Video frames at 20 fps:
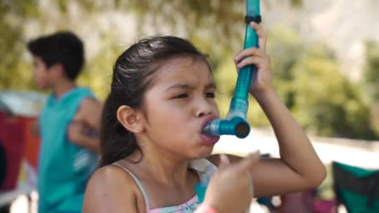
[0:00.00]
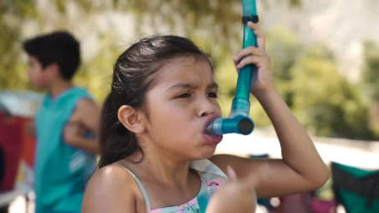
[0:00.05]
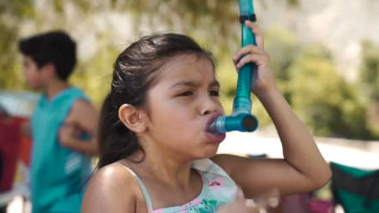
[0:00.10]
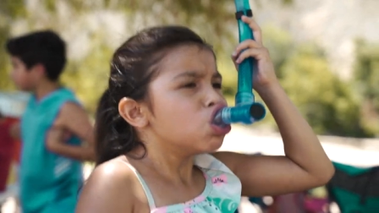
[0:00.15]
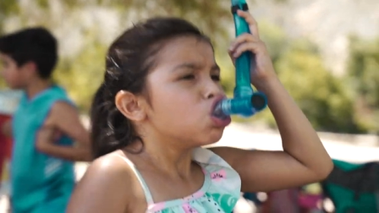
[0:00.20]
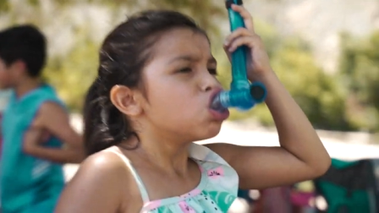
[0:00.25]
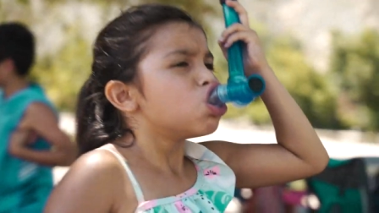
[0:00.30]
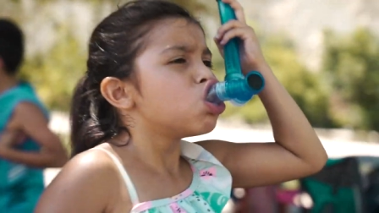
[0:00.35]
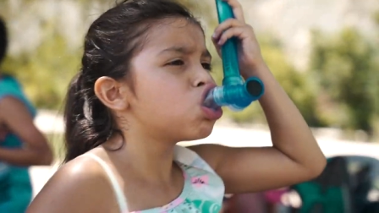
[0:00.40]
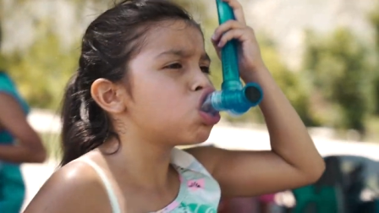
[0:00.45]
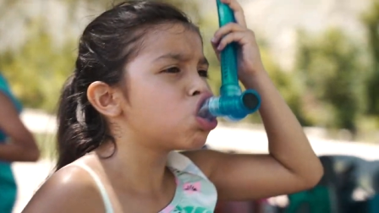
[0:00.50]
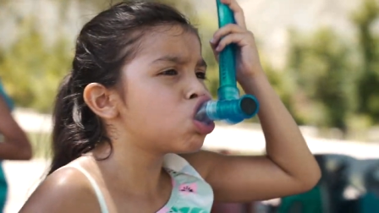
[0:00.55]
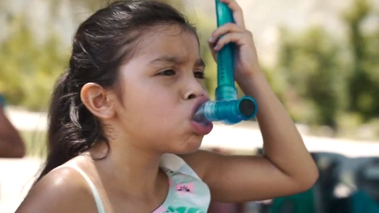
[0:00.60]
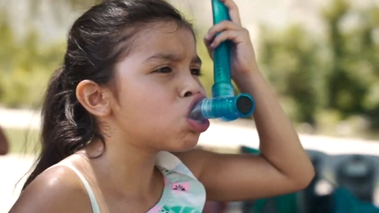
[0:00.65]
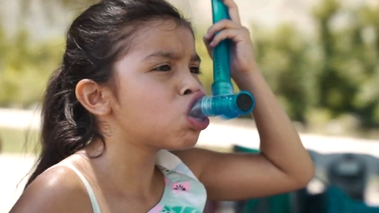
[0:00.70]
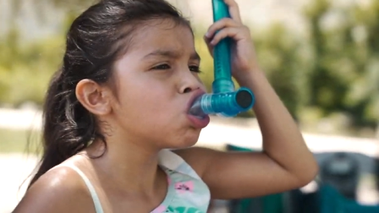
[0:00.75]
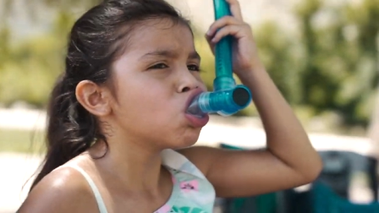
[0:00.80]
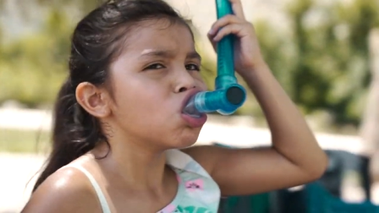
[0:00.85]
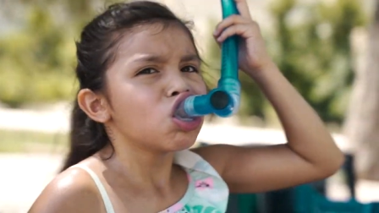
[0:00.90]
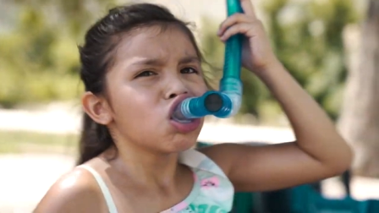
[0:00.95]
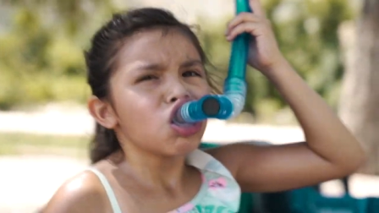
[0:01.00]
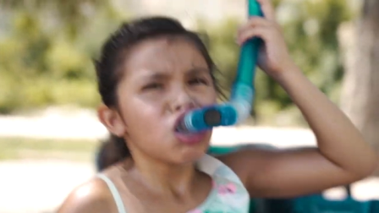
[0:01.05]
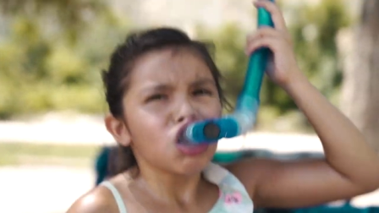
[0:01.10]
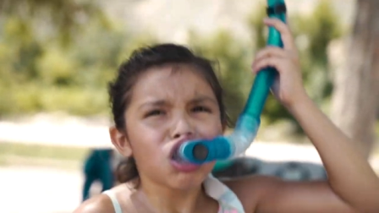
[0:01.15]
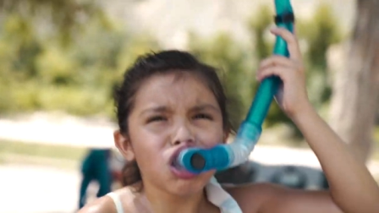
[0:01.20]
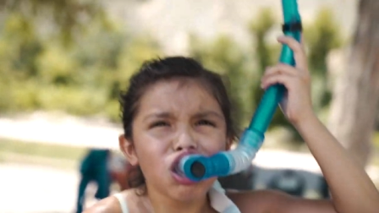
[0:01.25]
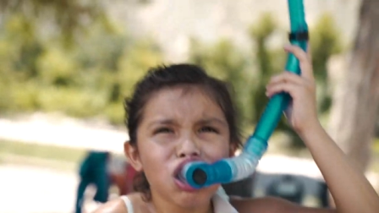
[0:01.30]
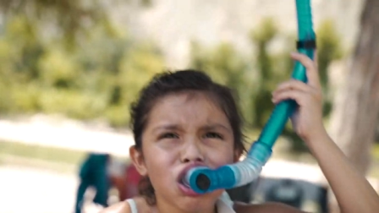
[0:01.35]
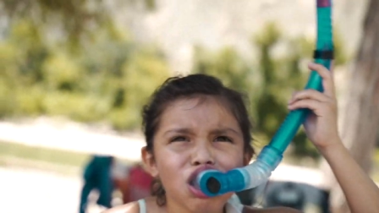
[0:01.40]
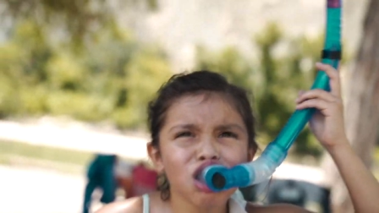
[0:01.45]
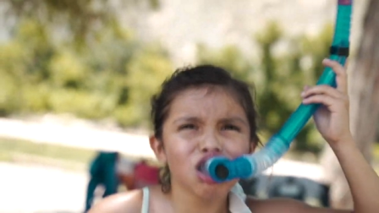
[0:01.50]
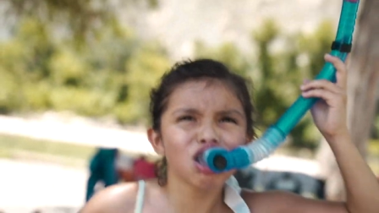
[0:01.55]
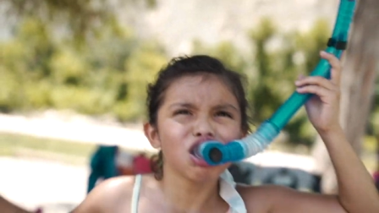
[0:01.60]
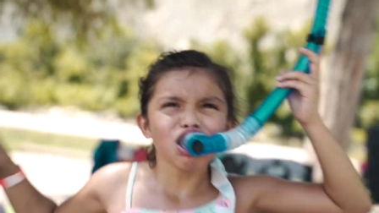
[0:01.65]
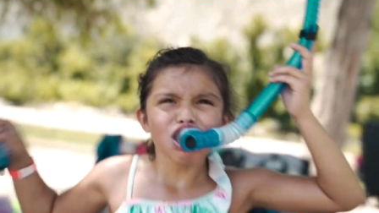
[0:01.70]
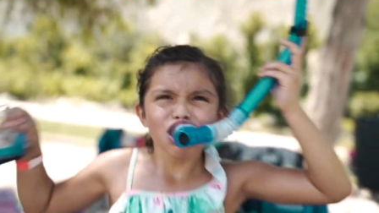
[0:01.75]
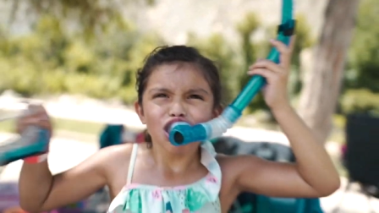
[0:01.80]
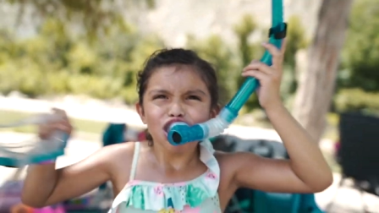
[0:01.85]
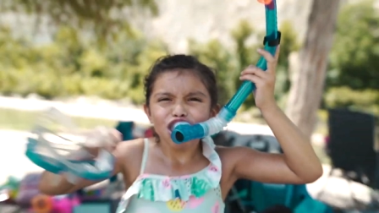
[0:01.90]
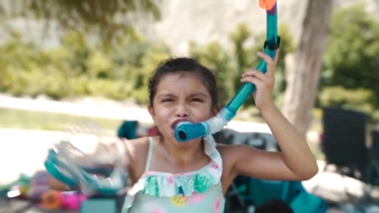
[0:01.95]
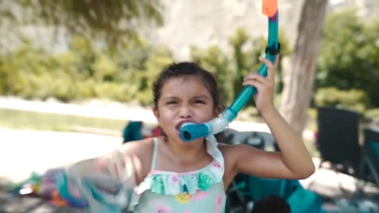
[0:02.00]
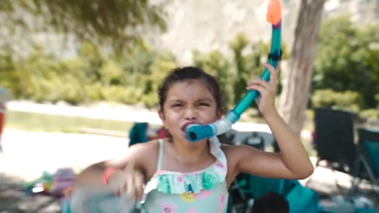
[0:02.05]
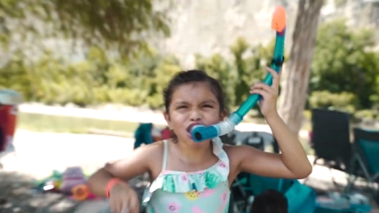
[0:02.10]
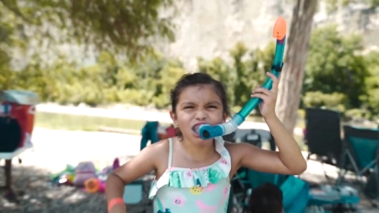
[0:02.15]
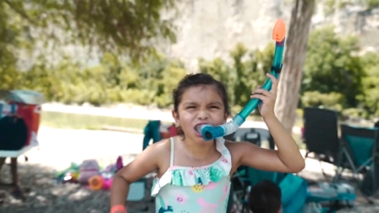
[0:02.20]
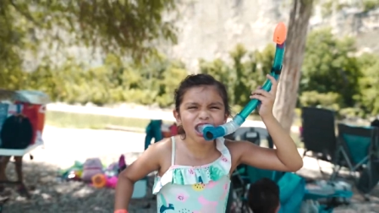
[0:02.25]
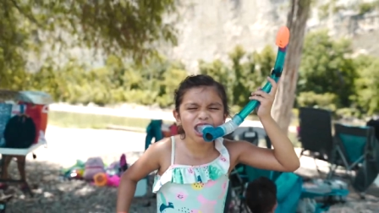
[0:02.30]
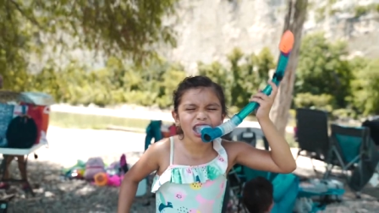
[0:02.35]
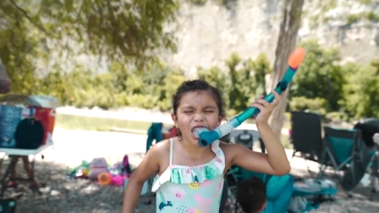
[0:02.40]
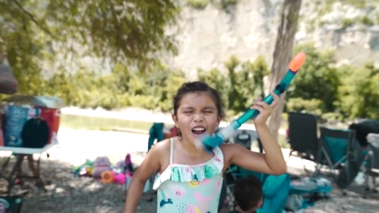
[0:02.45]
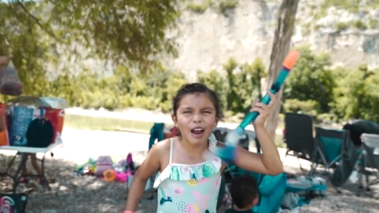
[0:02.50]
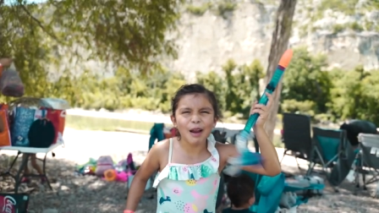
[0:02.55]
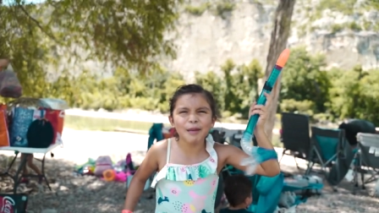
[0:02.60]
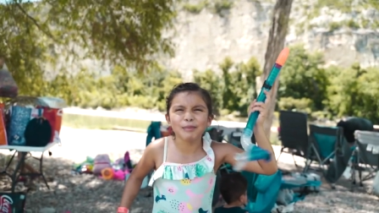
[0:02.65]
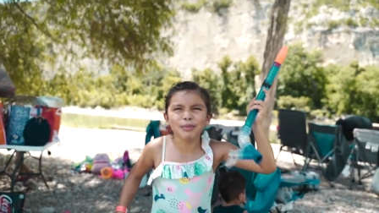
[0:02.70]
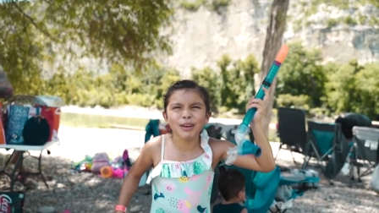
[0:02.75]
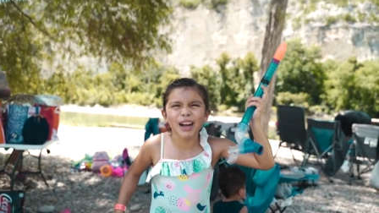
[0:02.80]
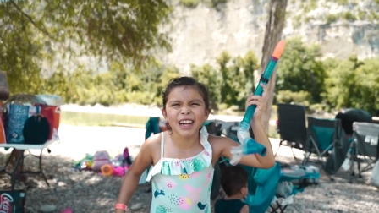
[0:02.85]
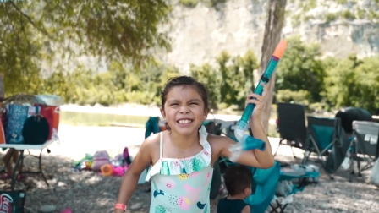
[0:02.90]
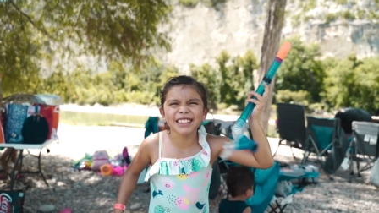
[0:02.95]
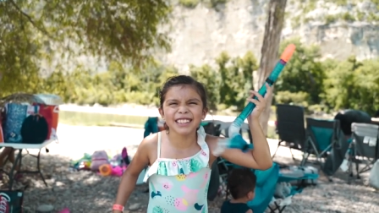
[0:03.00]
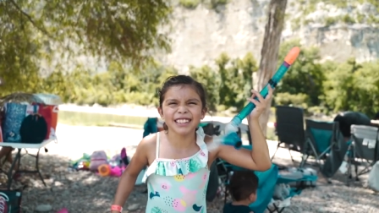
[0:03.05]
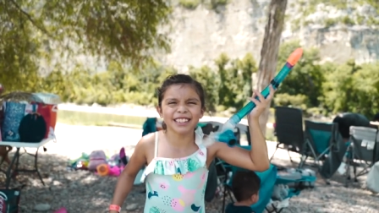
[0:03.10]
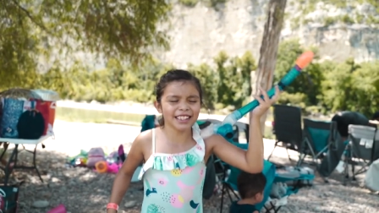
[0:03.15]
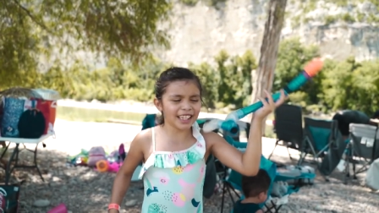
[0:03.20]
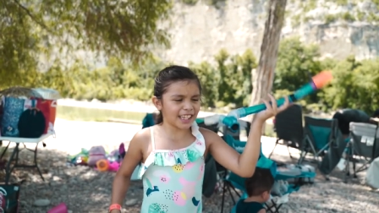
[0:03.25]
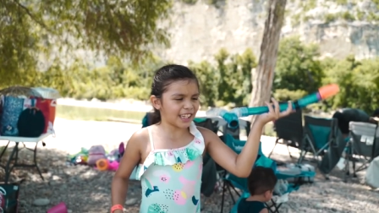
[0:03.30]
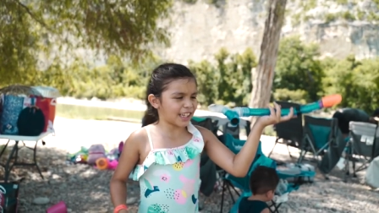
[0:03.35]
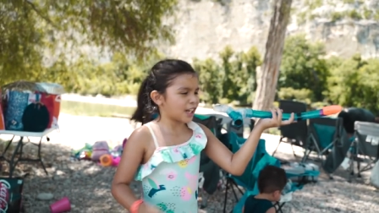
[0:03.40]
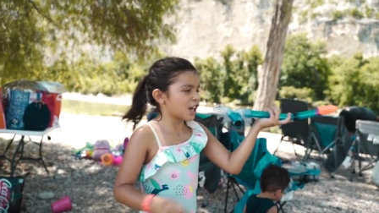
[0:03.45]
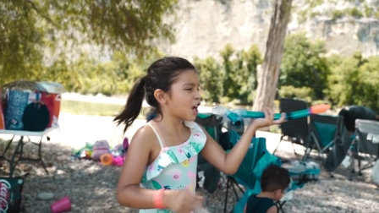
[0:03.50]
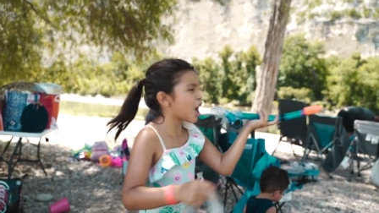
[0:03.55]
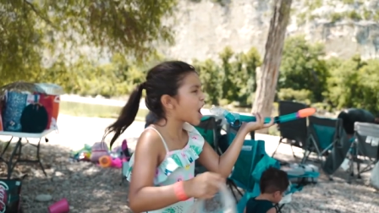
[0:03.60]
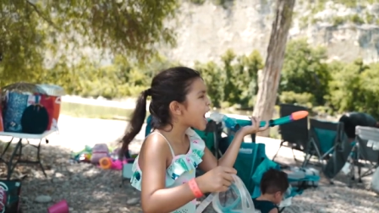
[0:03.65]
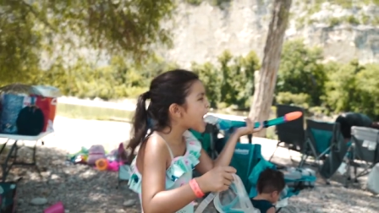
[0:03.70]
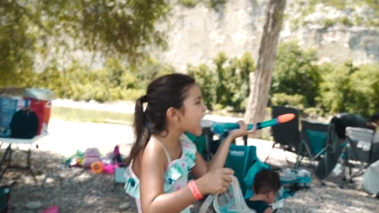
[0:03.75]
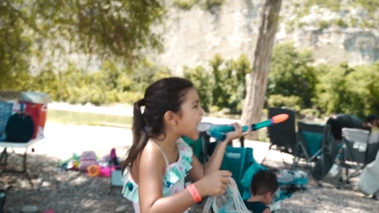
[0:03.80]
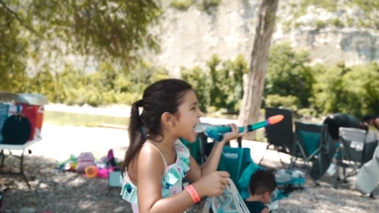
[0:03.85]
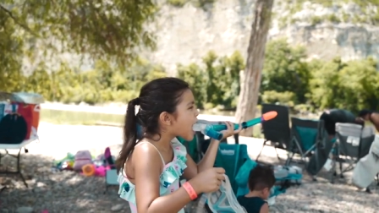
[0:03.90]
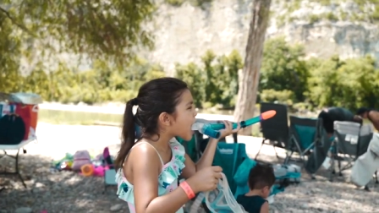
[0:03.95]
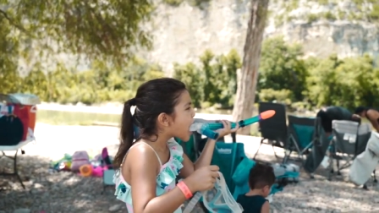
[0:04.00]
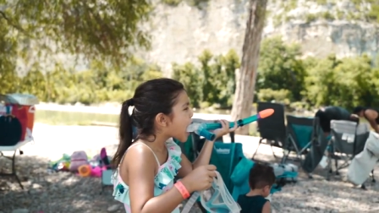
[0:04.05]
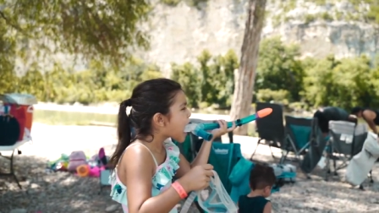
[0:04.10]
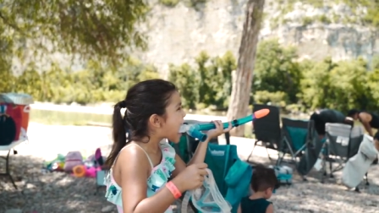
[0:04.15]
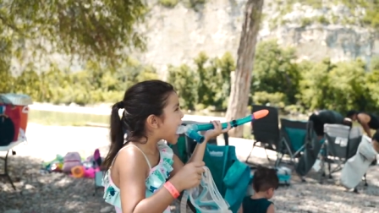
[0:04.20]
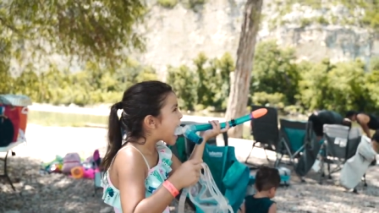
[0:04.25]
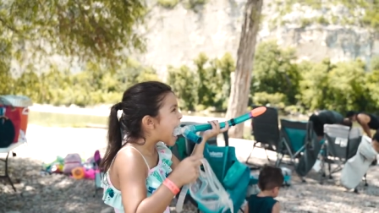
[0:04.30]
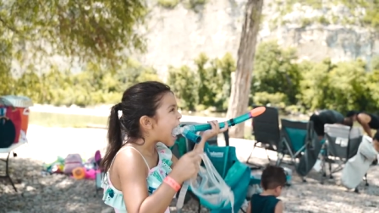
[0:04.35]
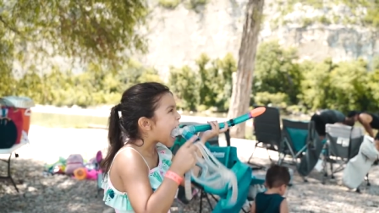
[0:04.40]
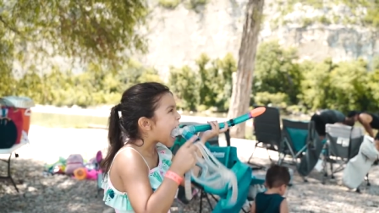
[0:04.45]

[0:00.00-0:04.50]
What are you doing? You're not even in the water. I'm practicing. Oh, okay.